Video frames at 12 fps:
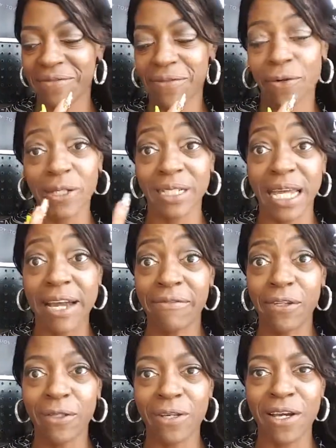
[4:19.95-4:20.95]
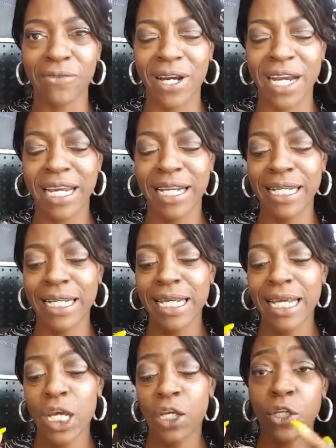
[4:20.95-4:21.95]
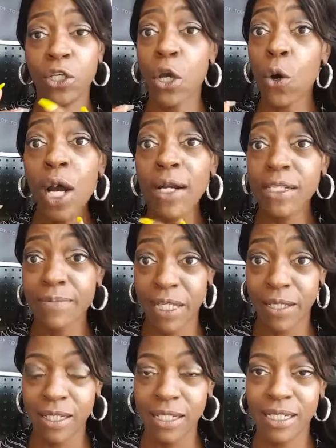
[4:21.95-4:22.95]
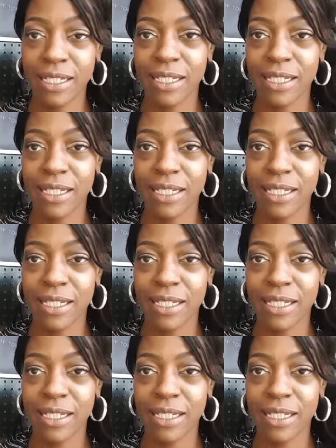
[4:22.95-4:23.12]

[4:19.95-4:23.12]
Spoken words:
Of course, life goes on, right? No husband.